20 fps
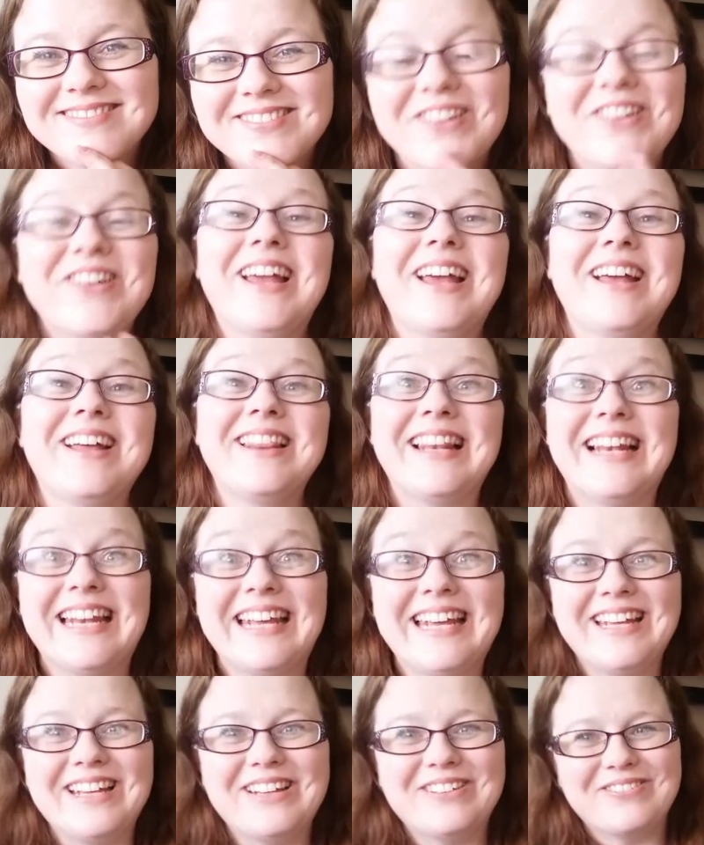Oh yeah,
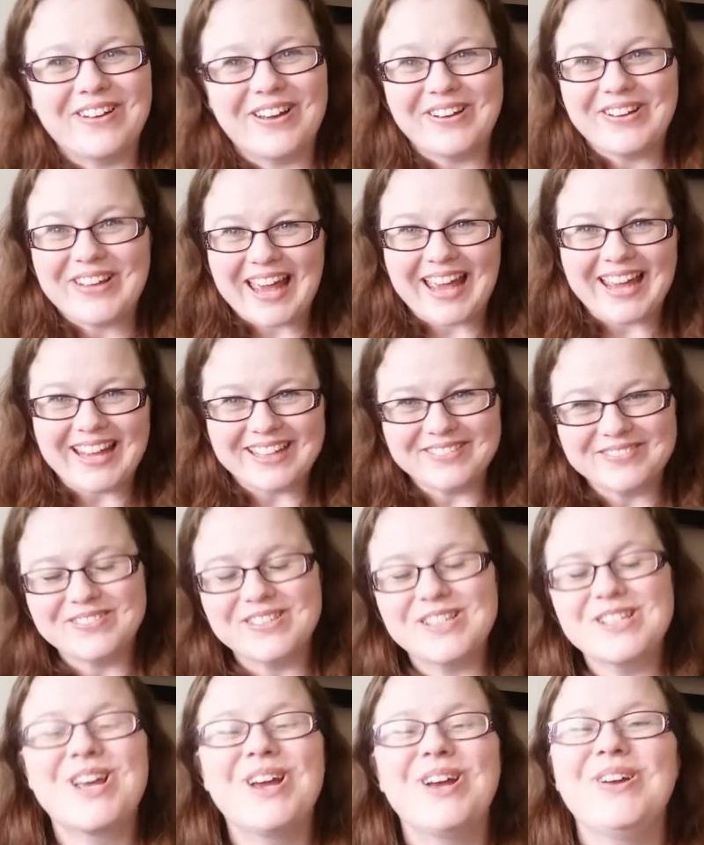leave. Okay,
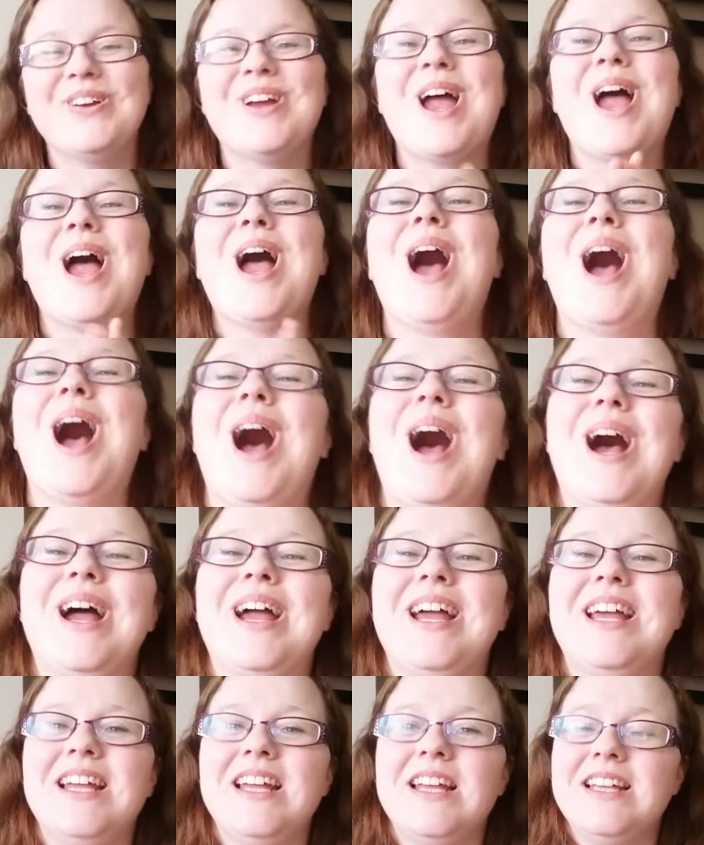so
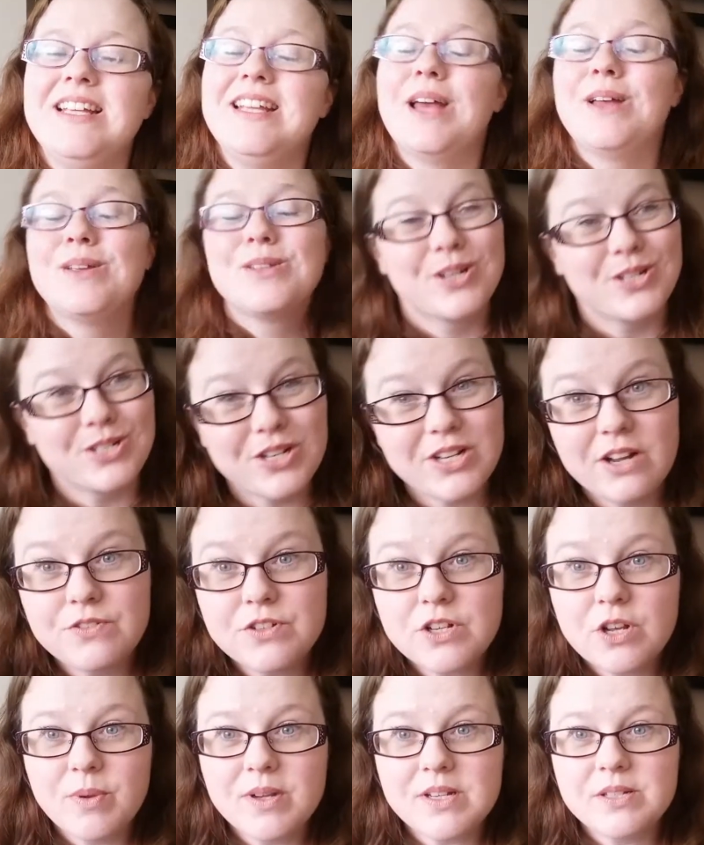I don't have
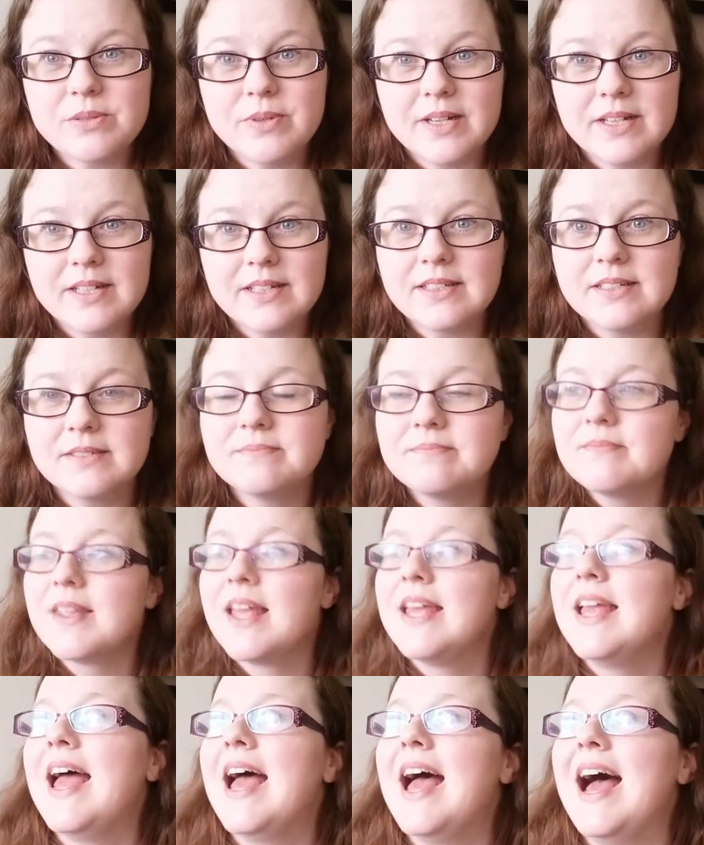to go back to work,
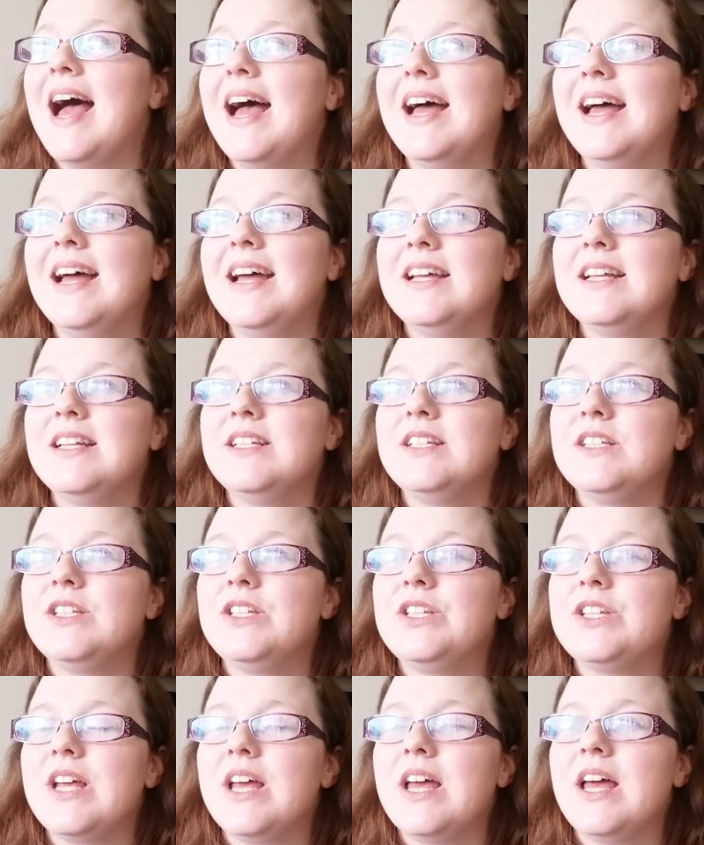
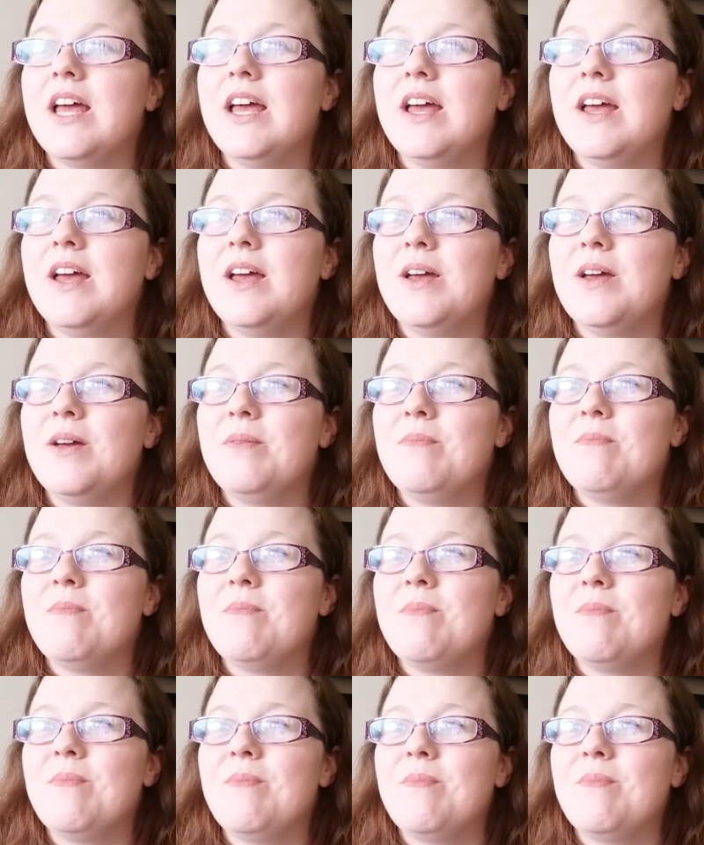and I